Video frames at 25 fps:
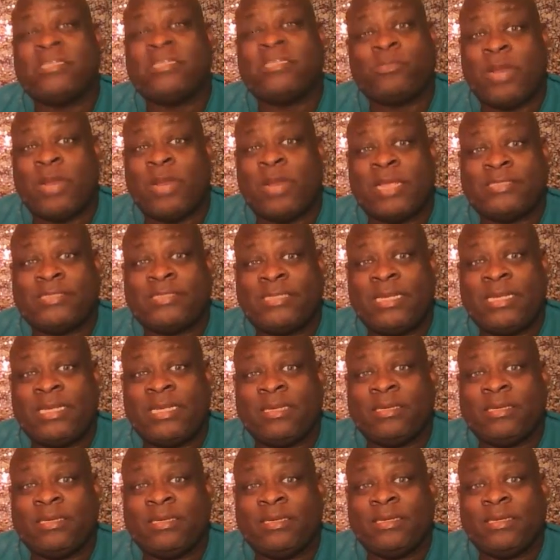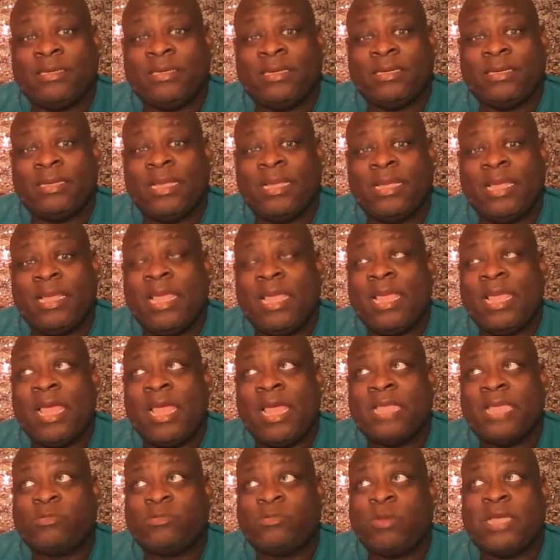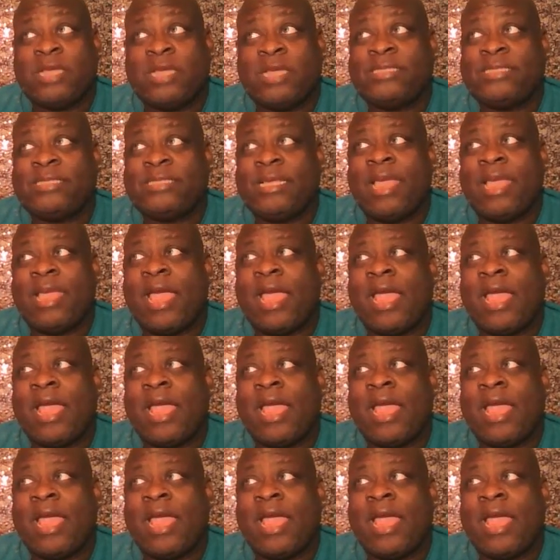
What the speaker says: what I see. That's what I see.